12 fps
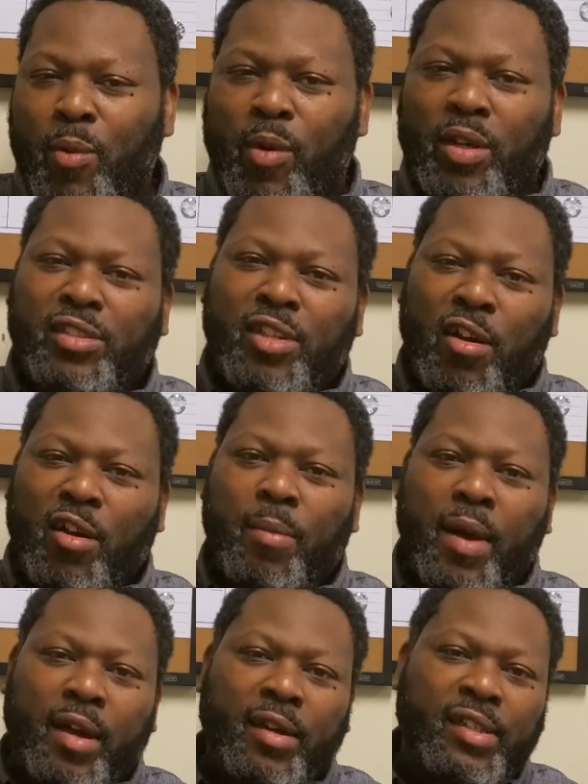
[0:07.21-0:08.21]
talk about
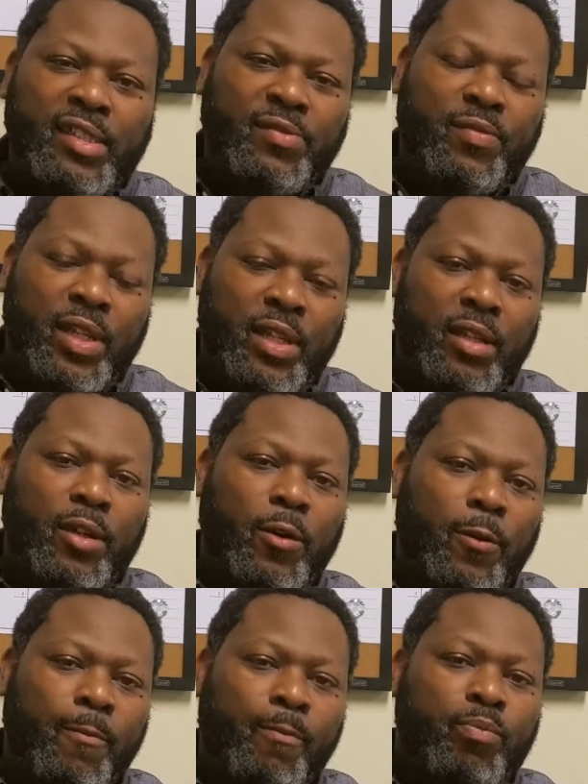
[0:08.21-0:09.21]
in this video,
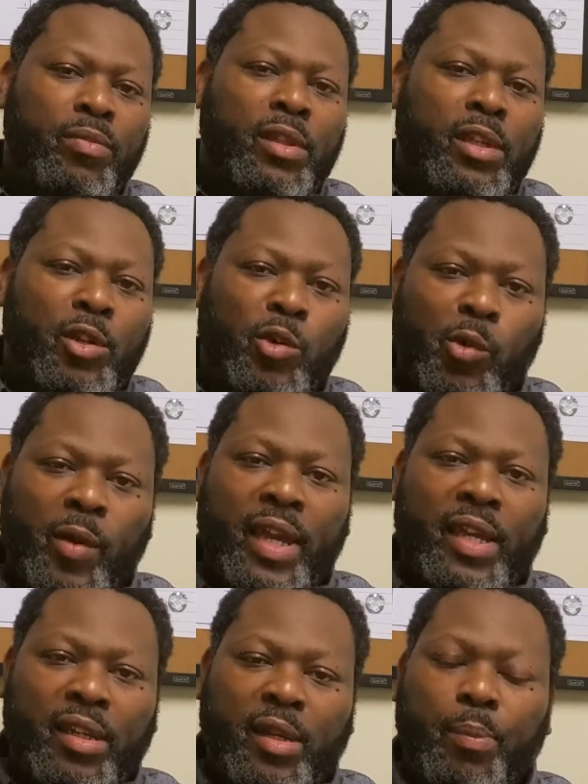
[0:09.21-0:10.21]
creating
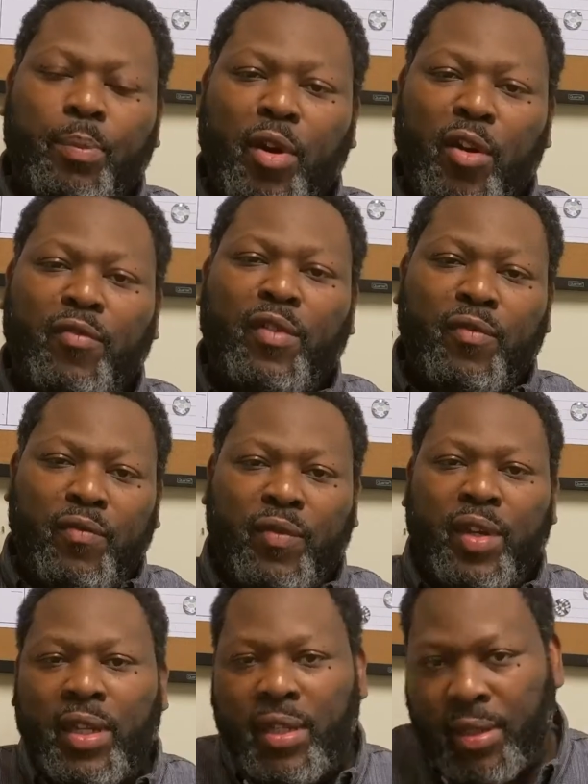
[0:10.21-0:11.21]
the perfect
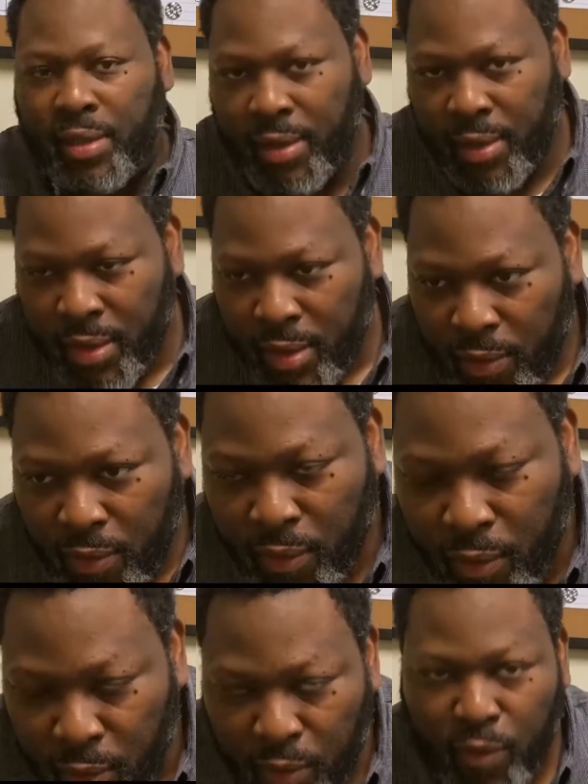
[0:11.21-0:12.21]
villain
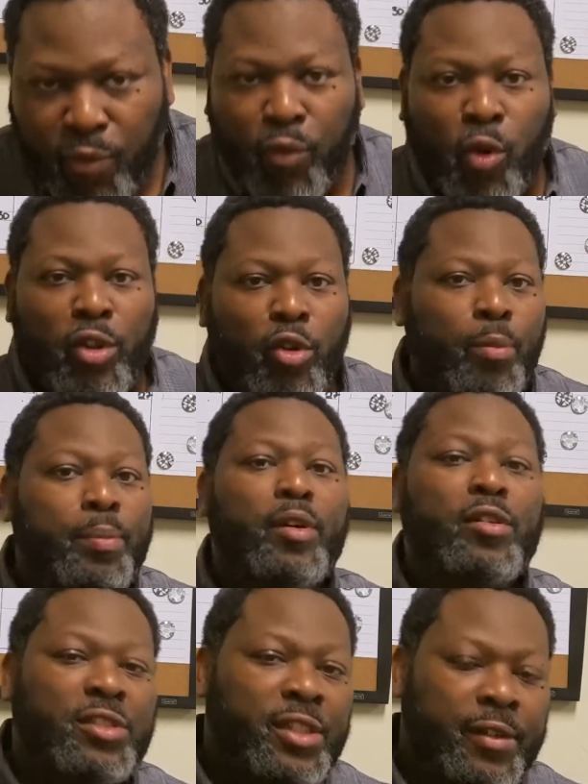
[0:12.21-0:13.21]
for your book
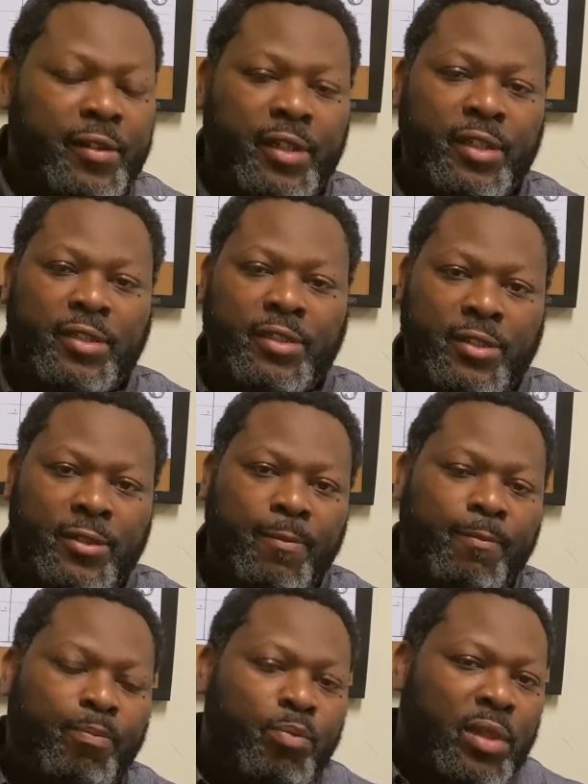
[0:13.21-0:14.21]
series.
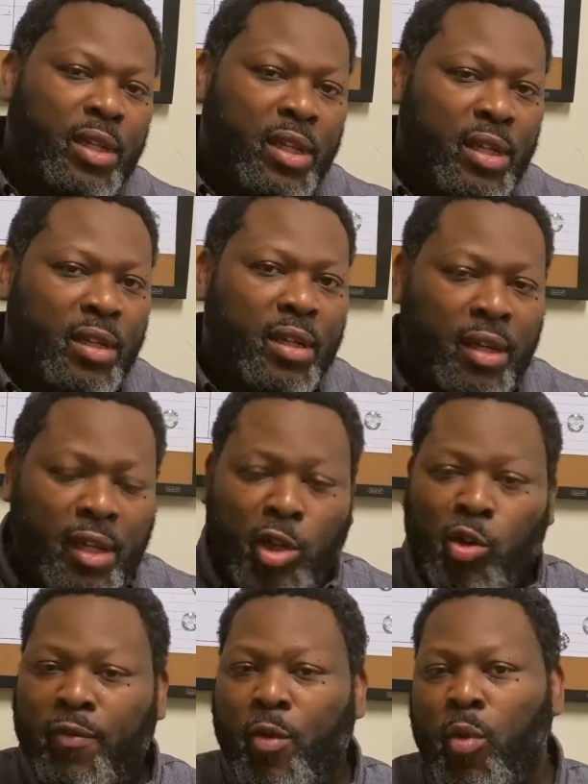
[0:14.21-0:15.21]
Hello
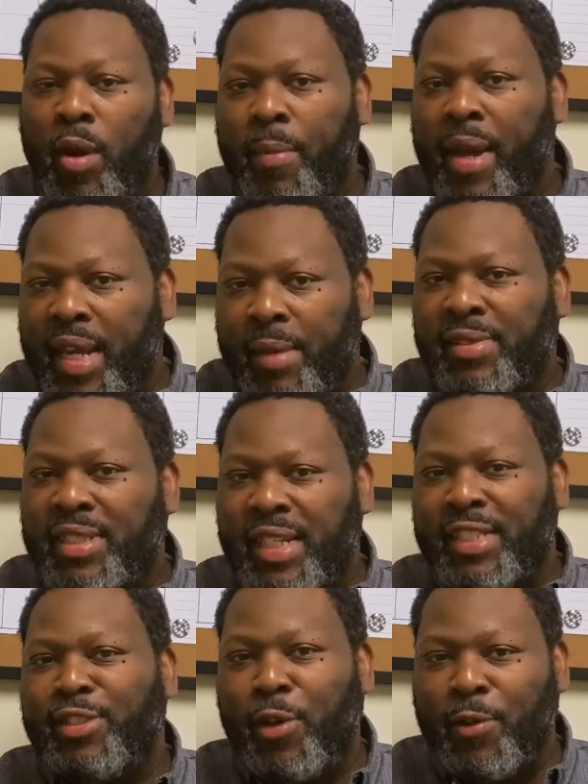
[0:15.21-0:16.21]
everyone, my name is
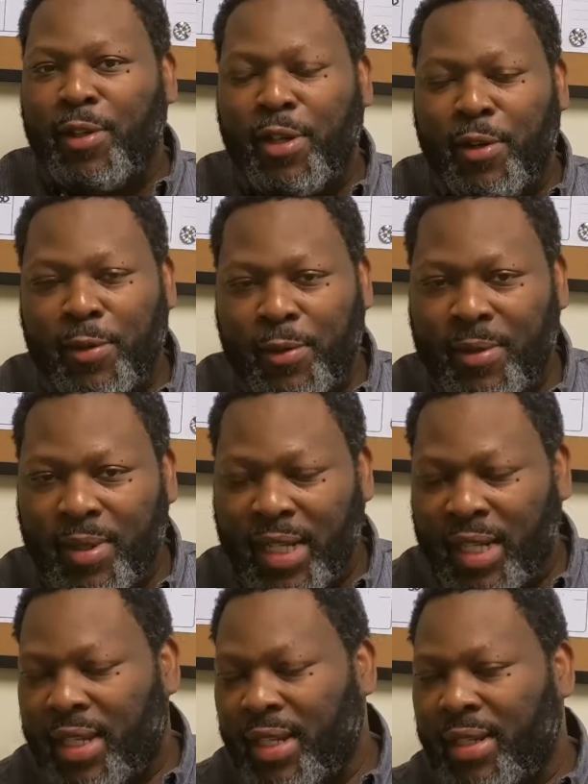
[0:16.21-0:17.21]
Antonio,
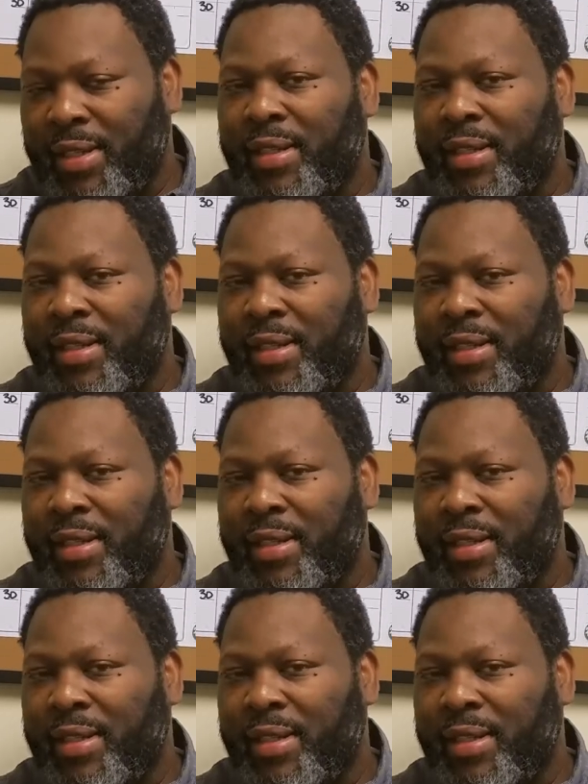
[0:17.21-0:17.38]
and